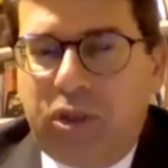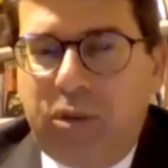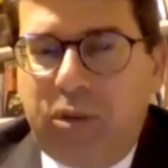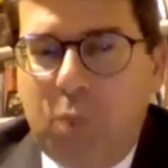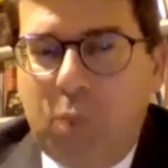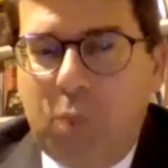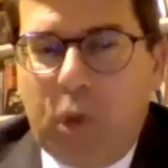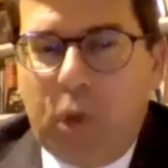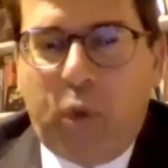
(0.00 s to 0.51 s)

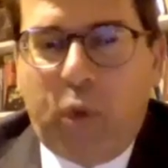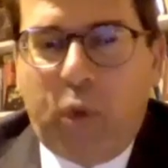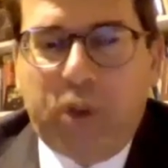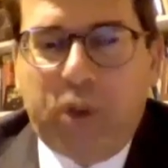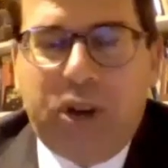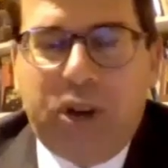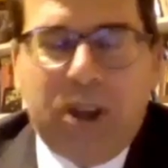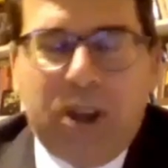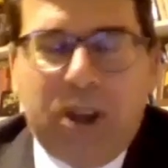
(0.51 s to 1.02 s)
more force
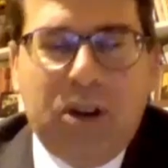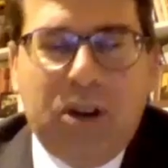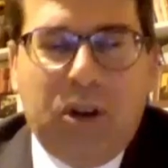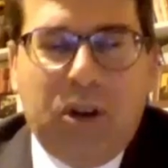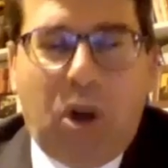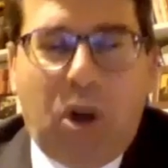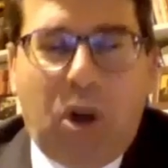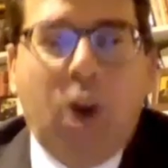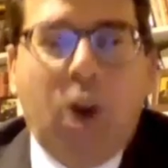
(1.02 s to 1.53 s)
that it can
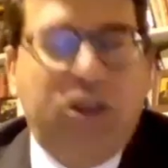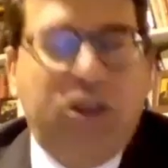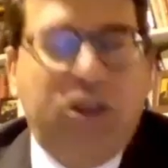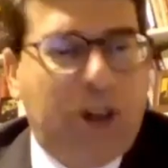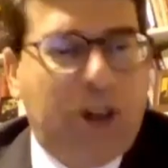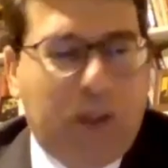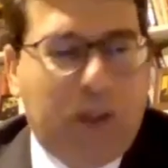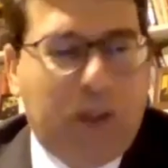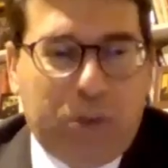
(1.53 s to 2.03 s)
launch
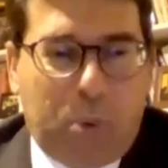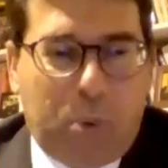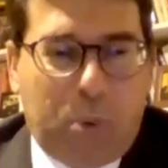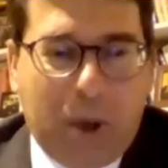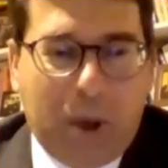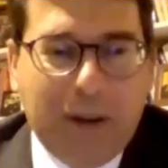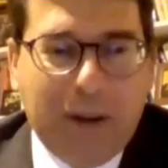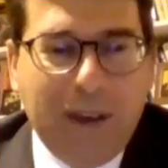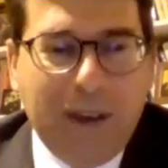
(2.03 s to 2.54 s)
at this point.